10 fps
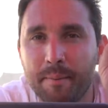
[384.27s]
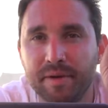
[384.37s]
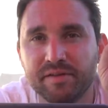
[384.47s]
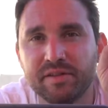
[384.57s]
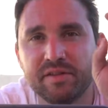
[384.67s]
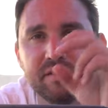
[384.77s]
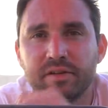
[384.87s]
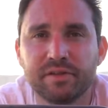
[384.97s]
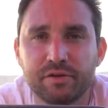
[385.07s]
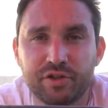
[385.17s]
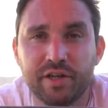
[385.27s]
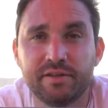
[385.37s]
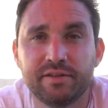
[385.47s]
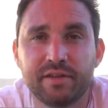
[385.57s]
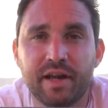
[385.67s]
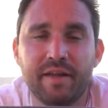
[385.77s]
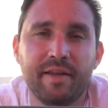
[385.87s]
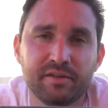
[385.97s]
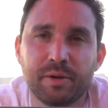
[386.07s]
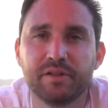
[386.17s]
business associates and
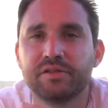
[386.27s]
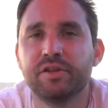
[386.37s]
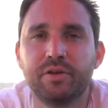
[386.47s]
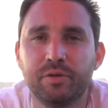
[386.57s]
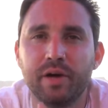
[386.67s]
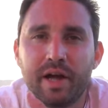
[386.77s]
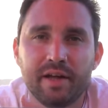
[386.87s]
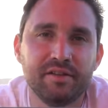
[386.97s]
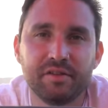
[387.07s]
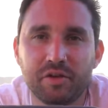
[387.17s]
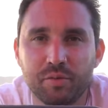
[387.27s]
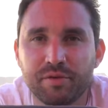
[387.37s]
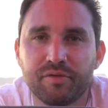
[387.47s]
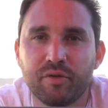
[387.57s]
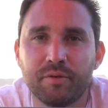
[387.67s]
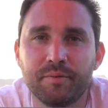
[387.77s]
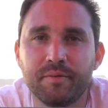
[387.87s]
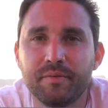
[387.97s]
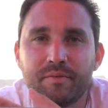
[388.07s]
they sponsor you and you perform